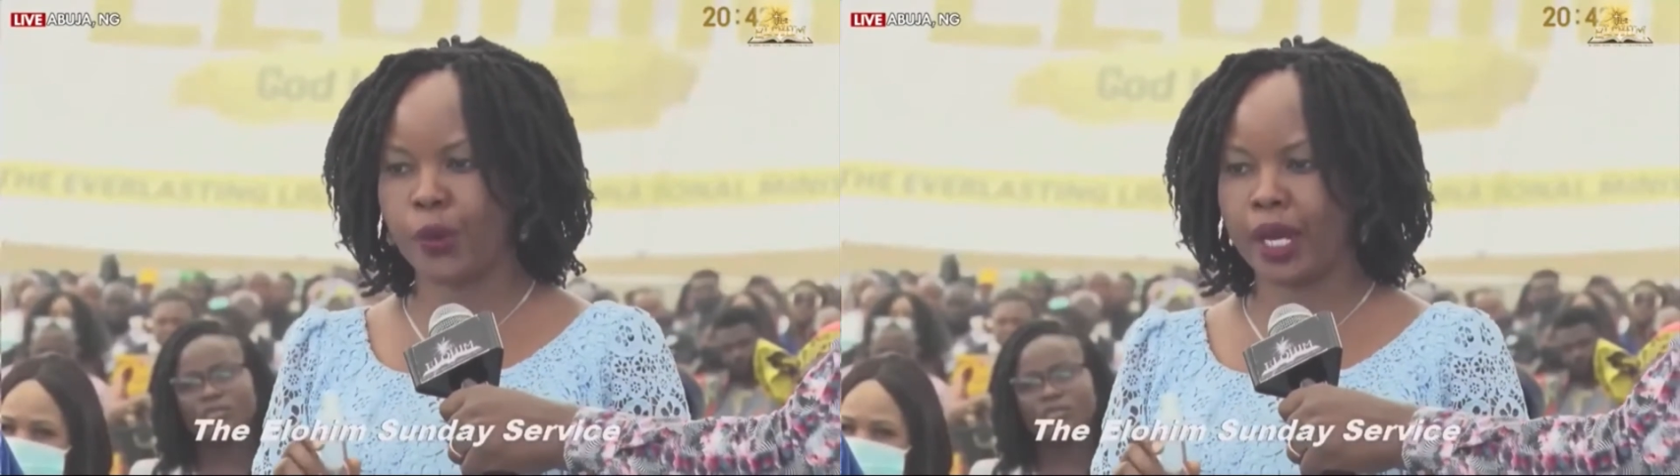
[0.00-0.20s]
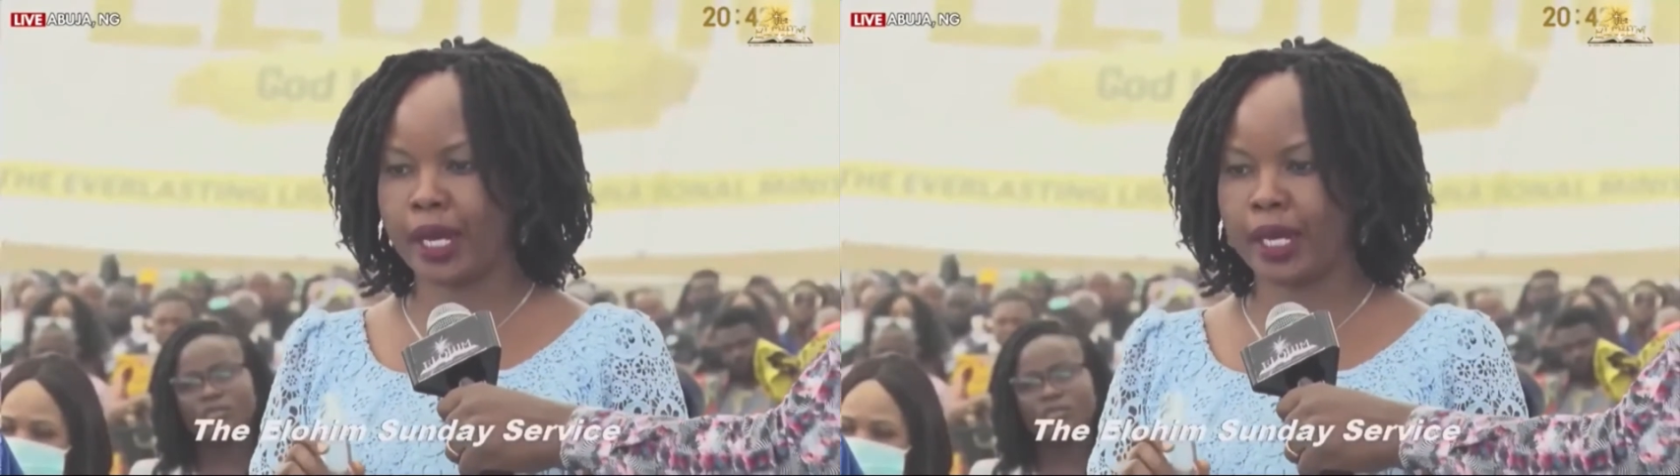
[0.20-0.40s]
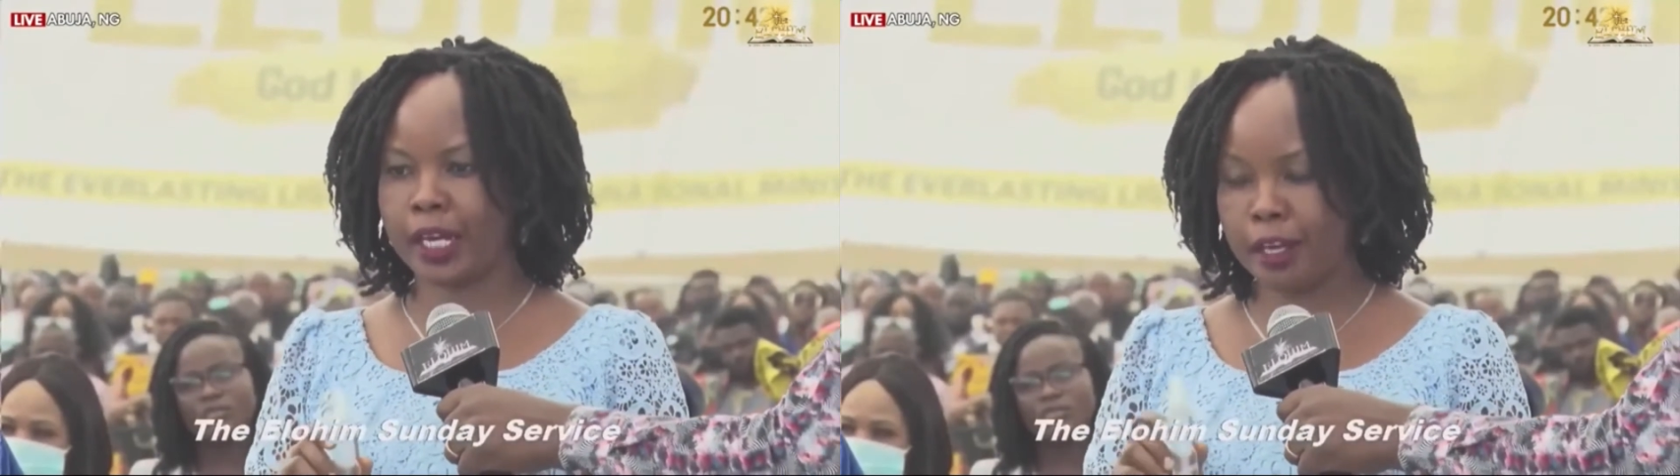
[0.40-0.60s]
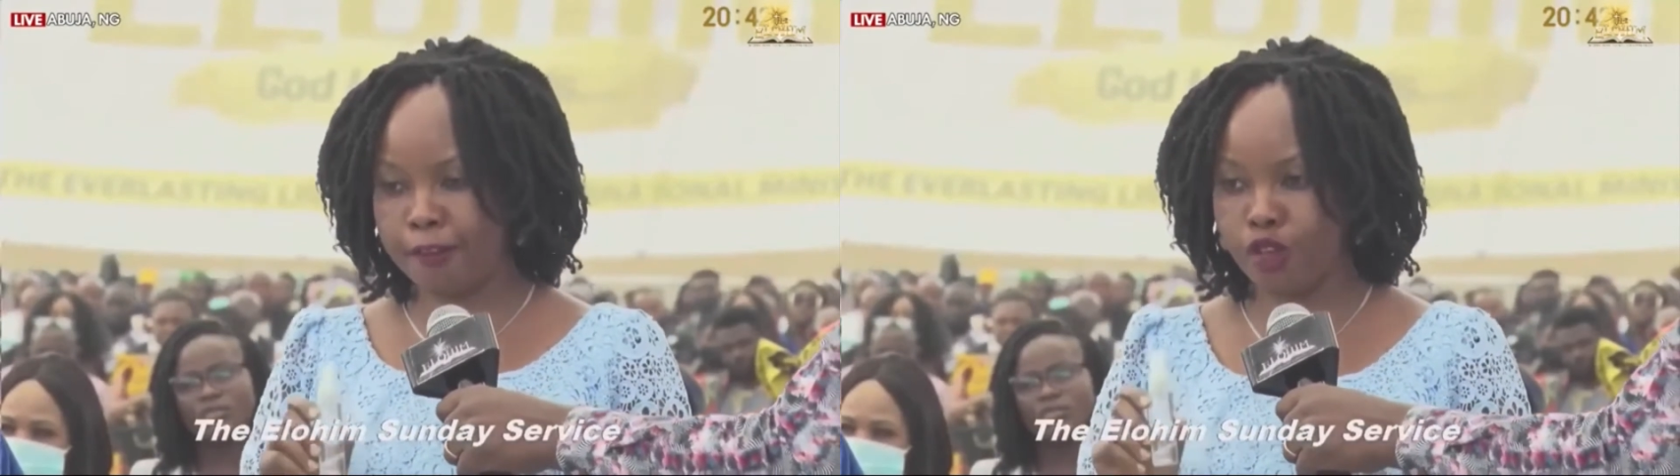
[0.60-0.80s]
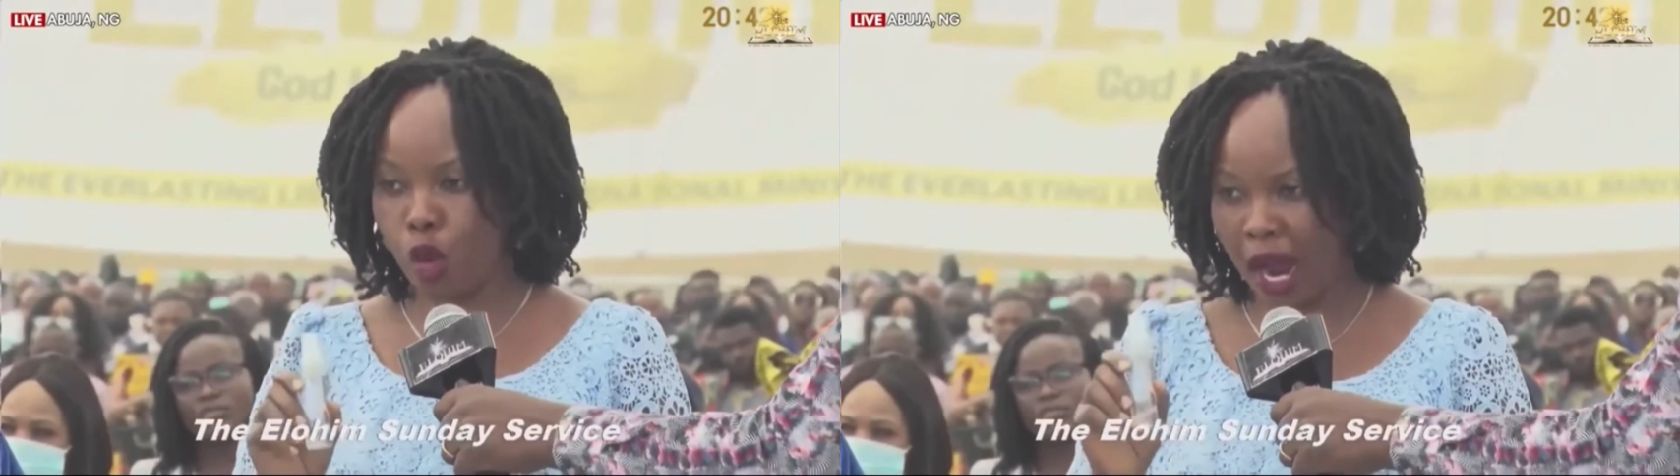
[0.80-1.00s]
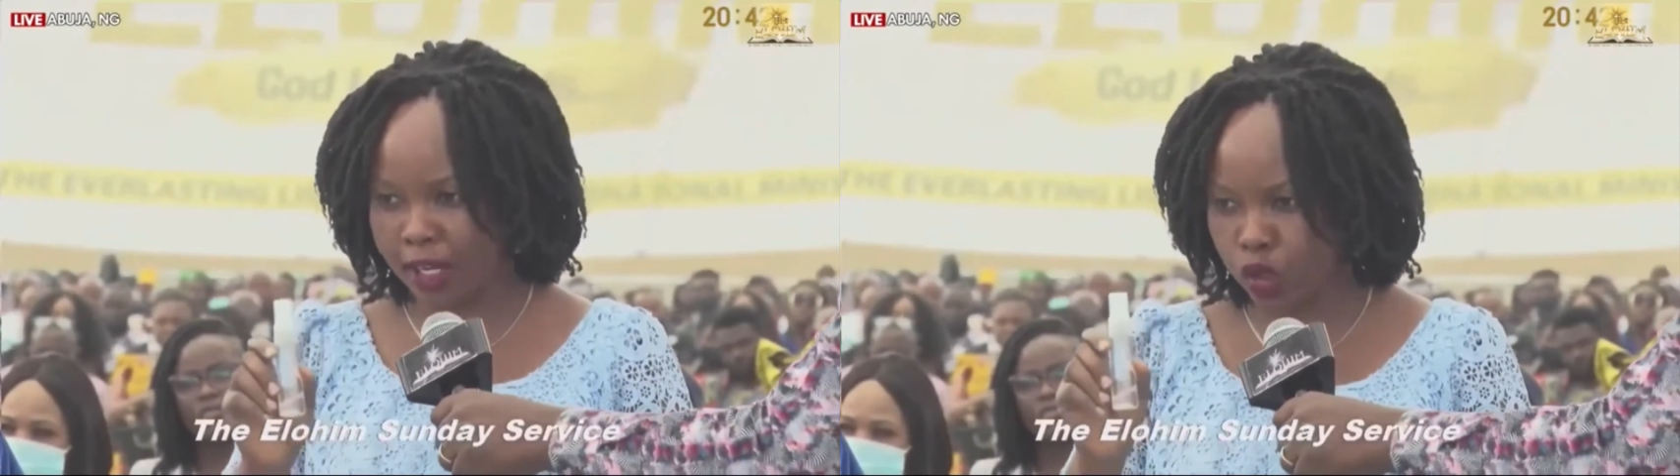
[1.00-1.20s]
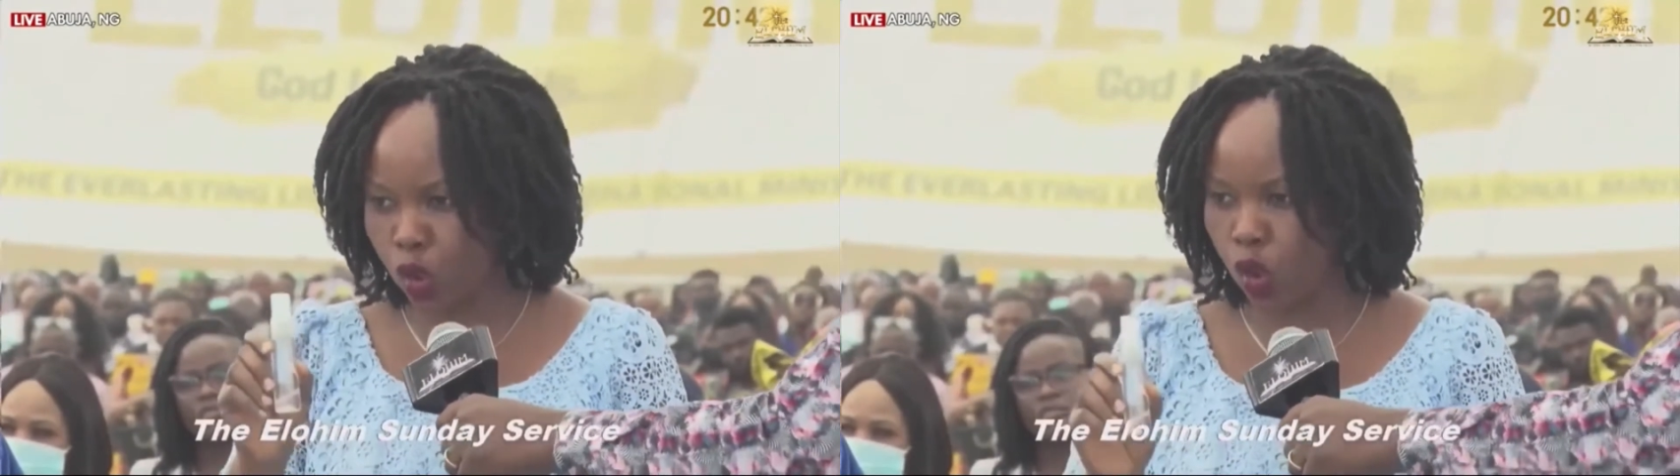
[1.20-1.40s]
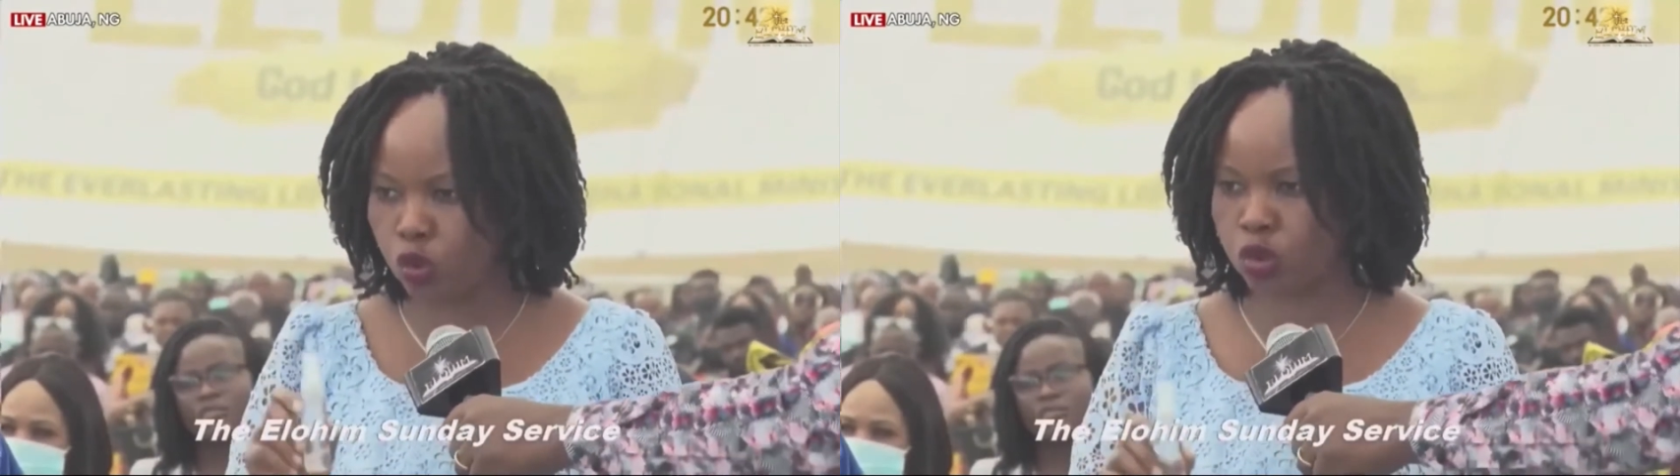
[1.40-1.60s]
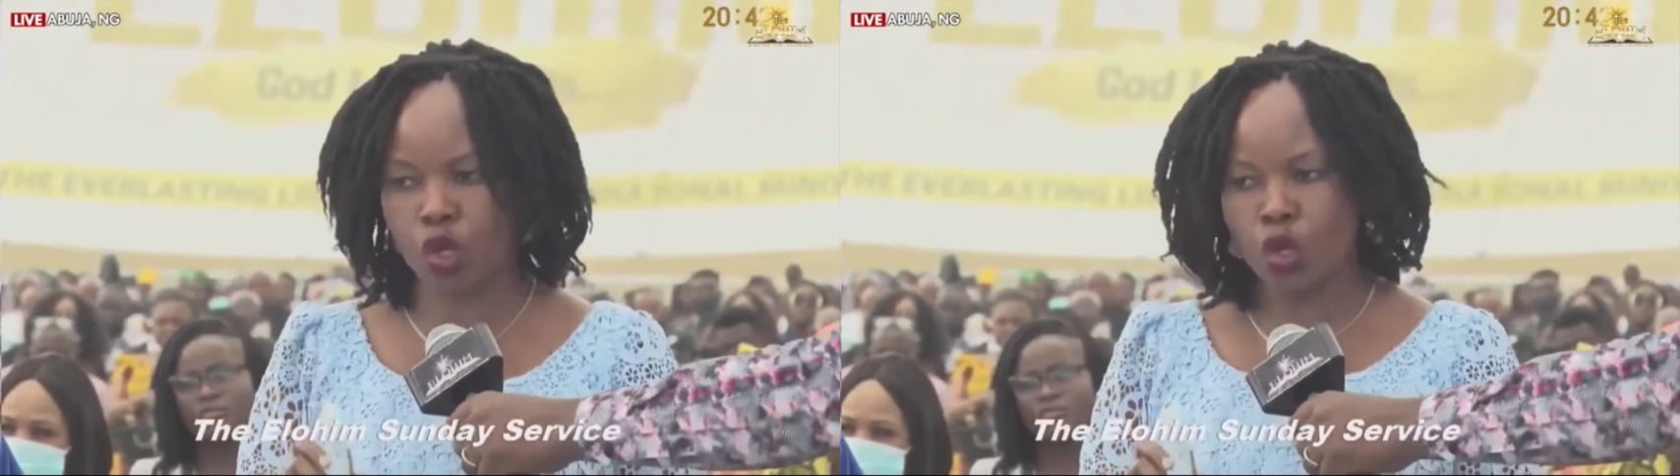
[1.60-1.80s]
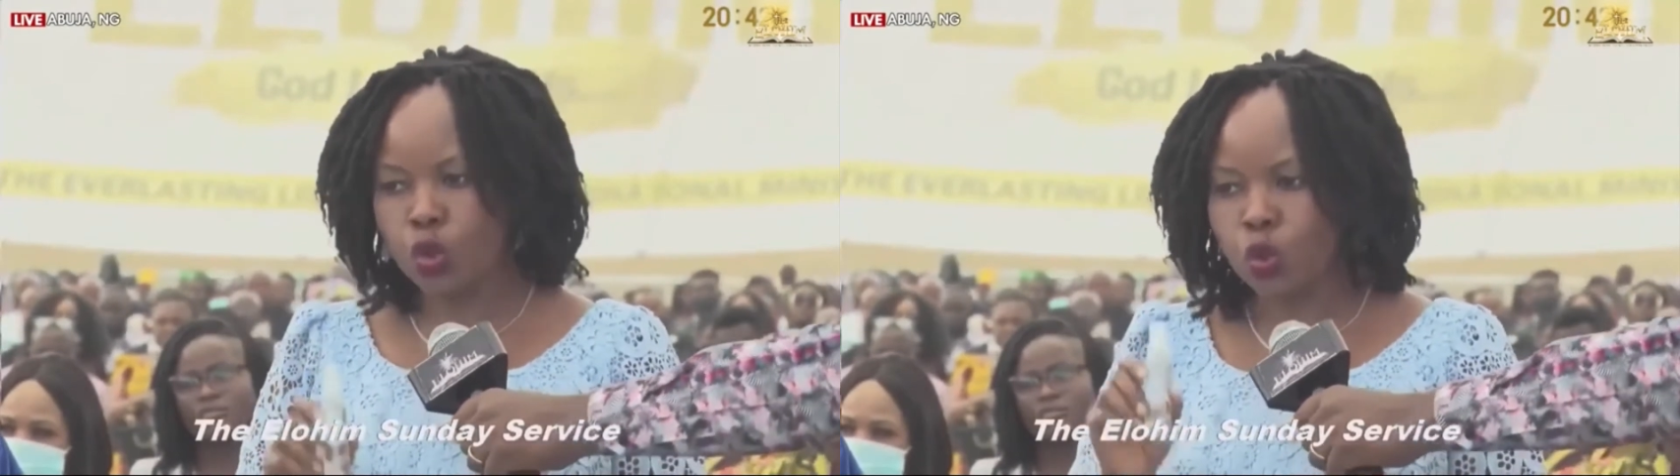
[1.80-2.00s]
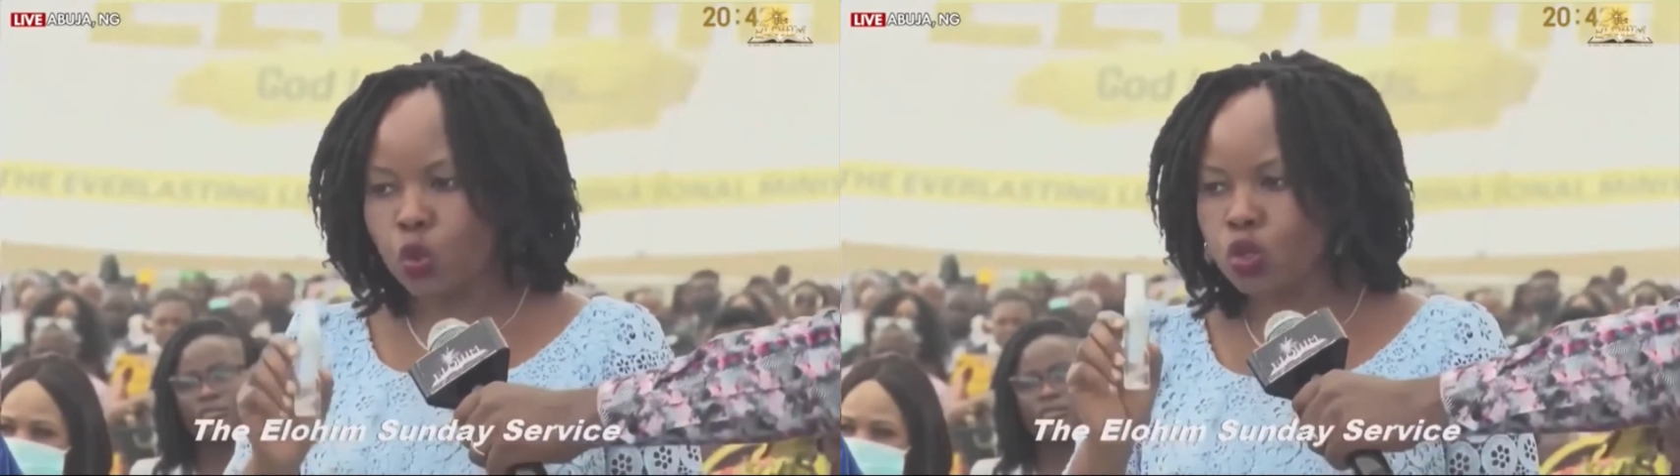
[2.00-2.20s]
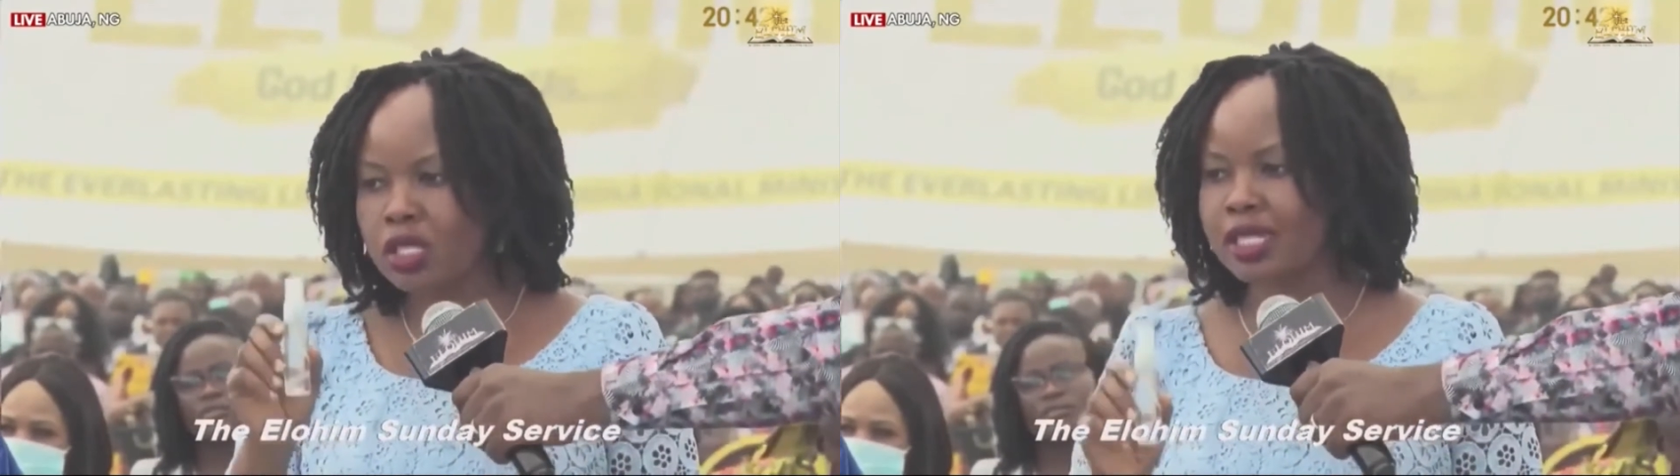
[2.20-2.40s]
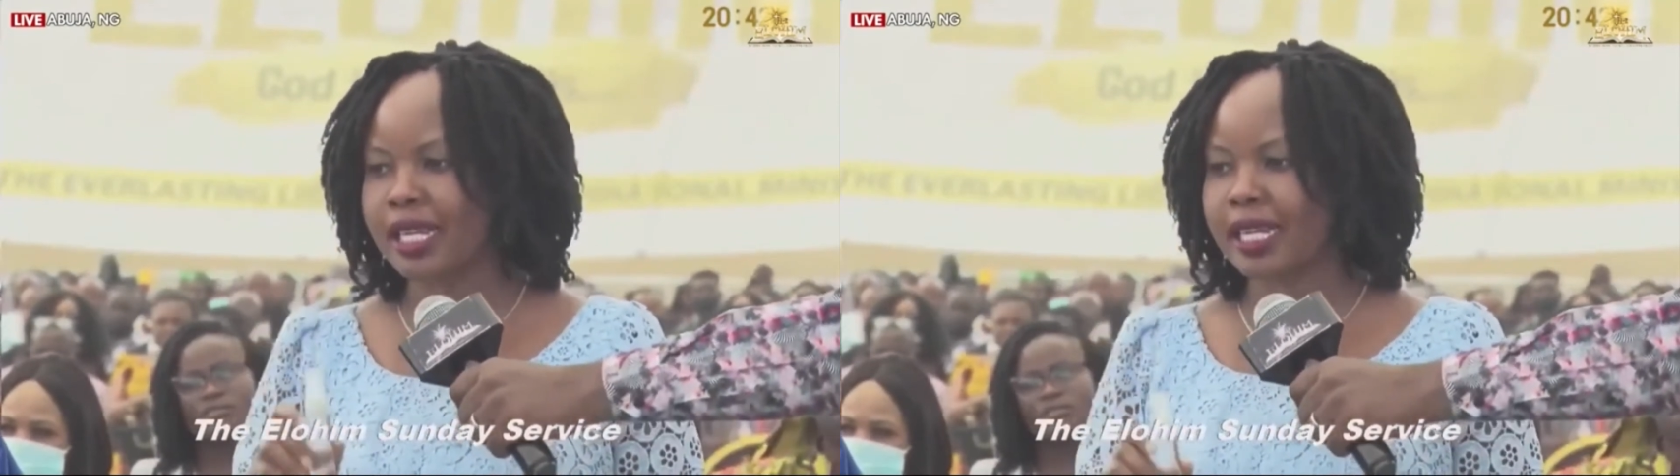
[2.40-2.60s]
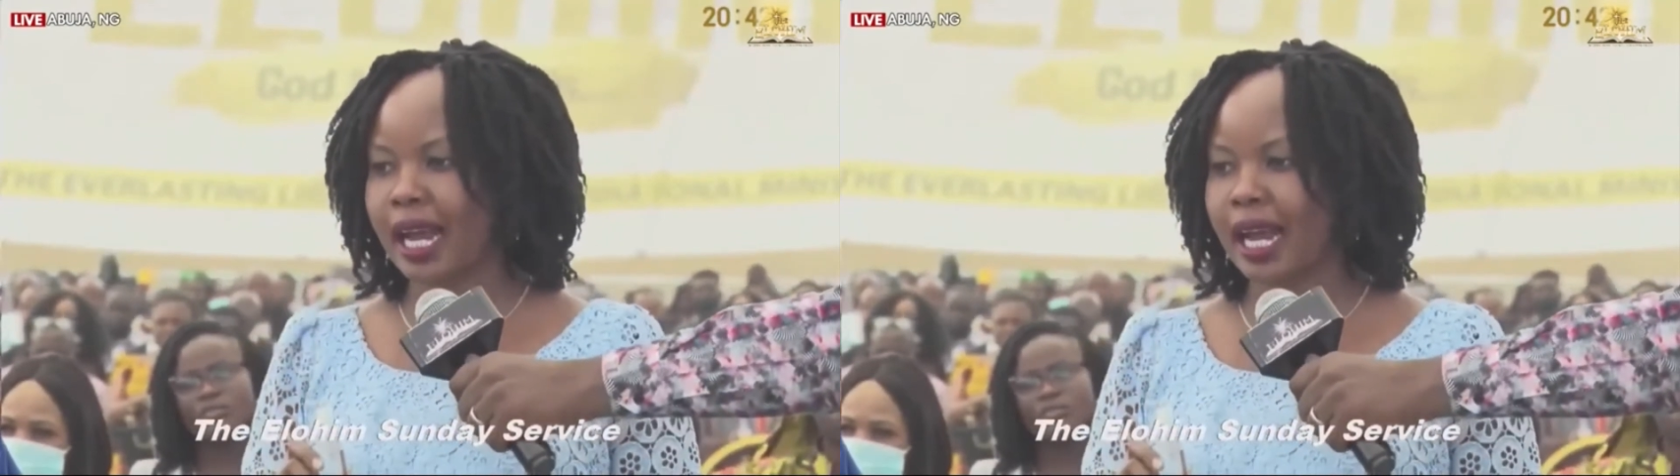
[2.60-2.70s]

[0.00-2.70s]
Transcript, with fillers: If you had known, you won't say that.